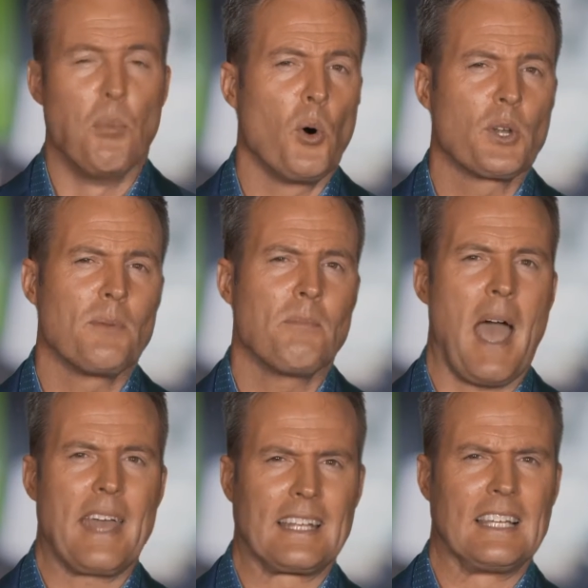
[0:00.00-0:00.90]

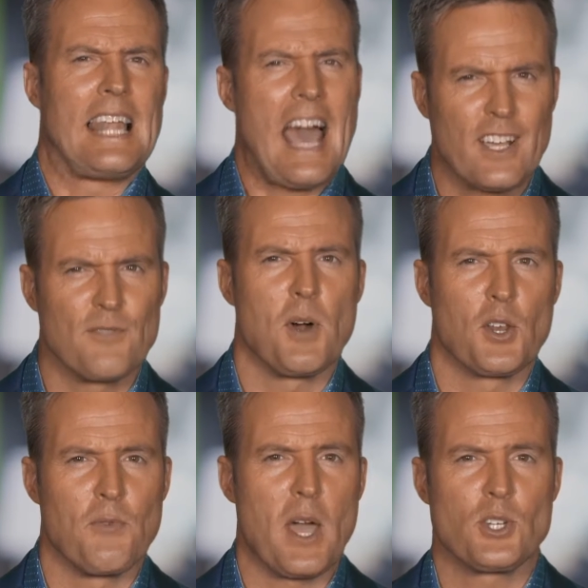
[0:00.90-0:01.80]
Boredom and a lack of
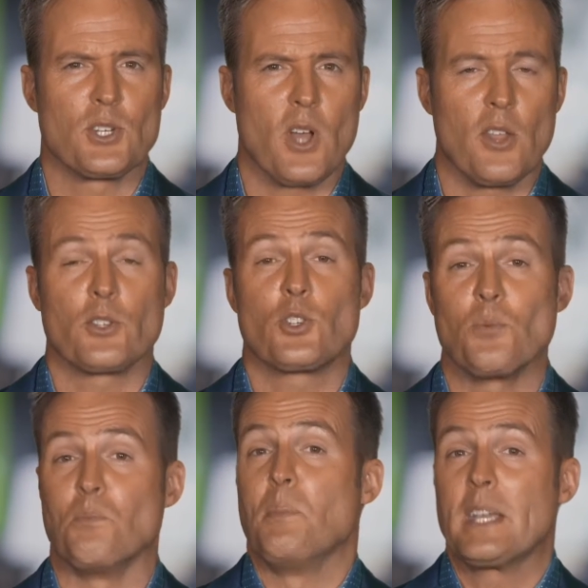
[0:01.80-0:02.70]
motivation are the
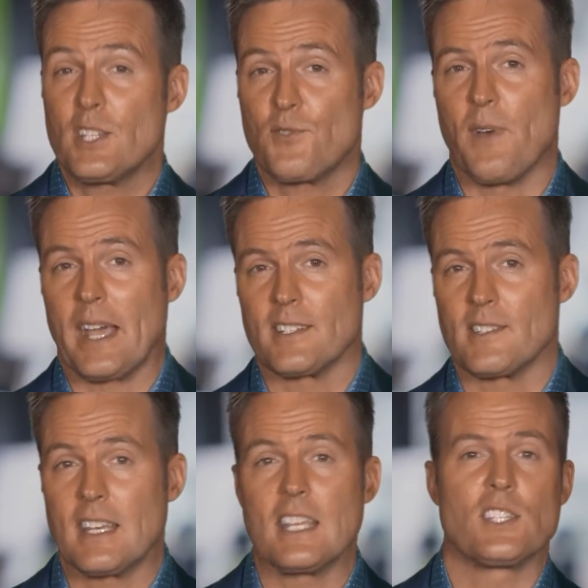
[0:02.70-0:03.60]
two biggest
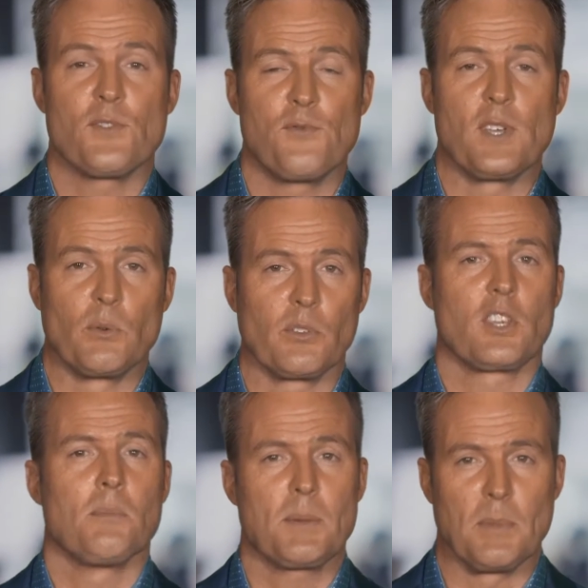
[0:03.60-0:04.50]
factors that interfere with
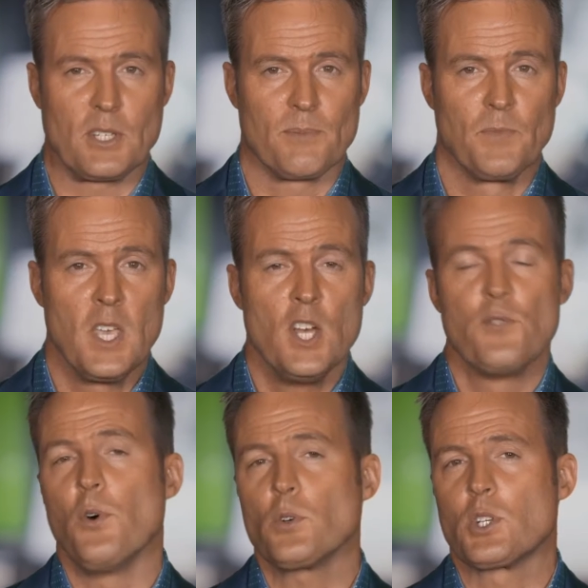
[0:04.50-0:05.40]
commitment.
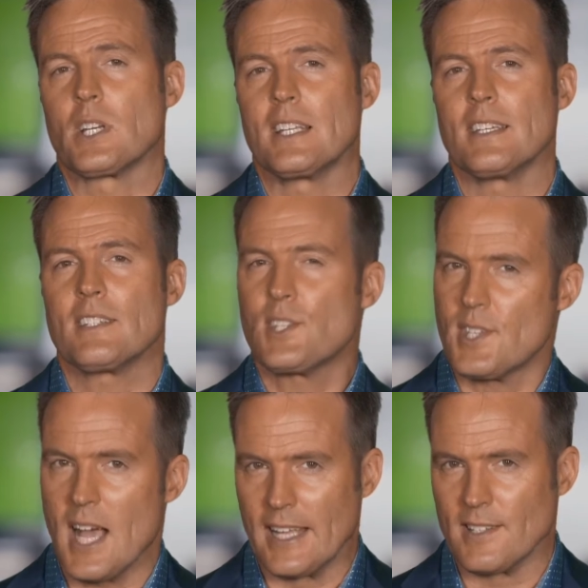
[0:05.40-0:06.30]
Fortunately,
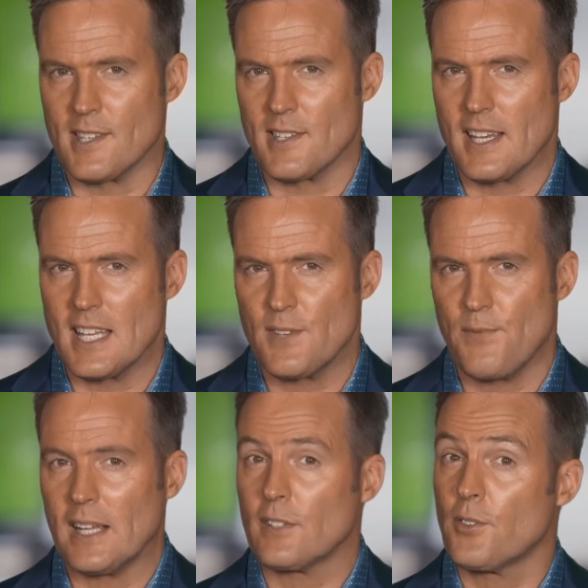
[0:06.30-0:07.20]
science has
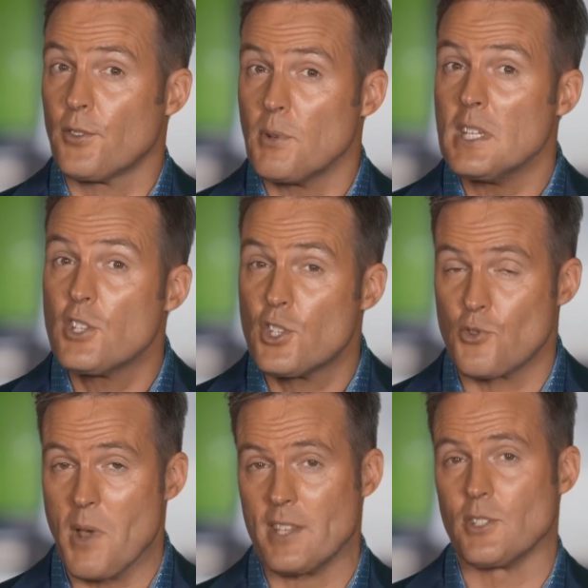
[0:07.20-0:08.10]
identified three
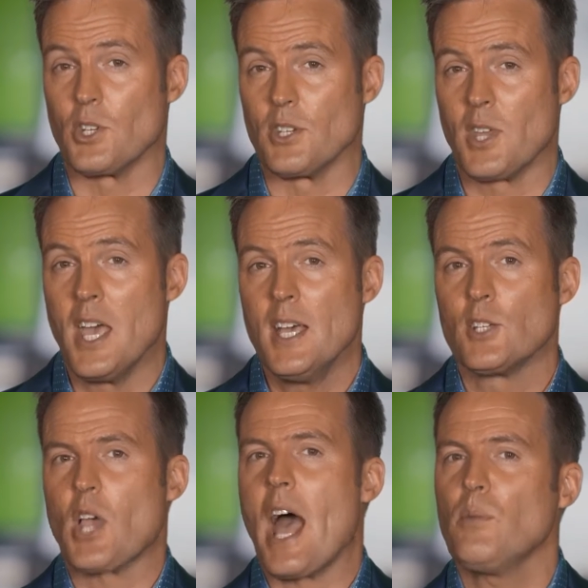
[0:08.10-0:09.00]
strategies
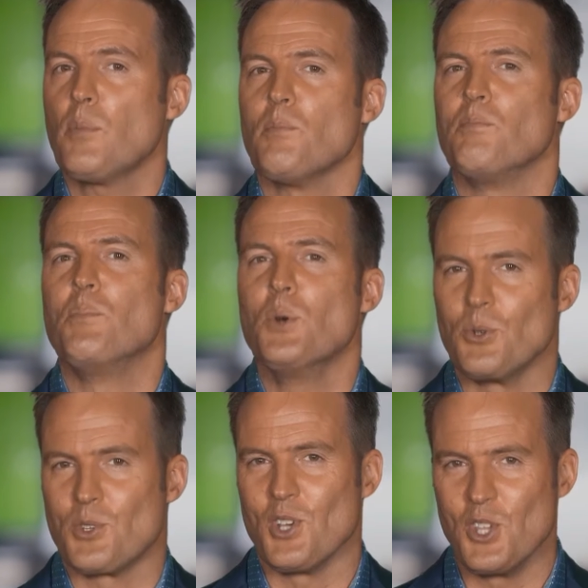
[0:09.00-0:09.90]
to help
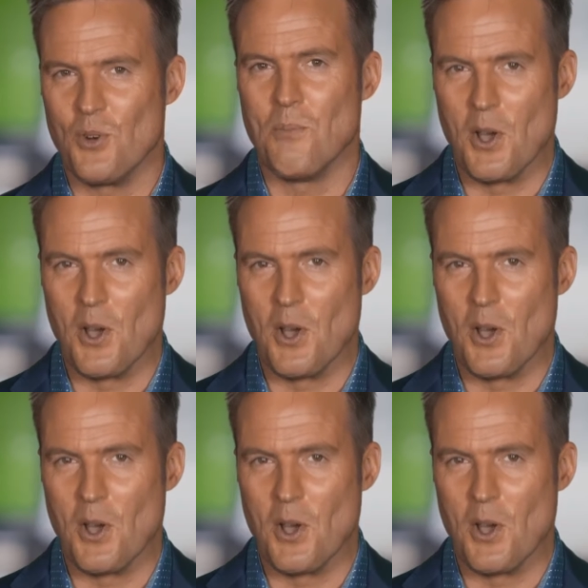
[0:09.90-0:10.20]
boost your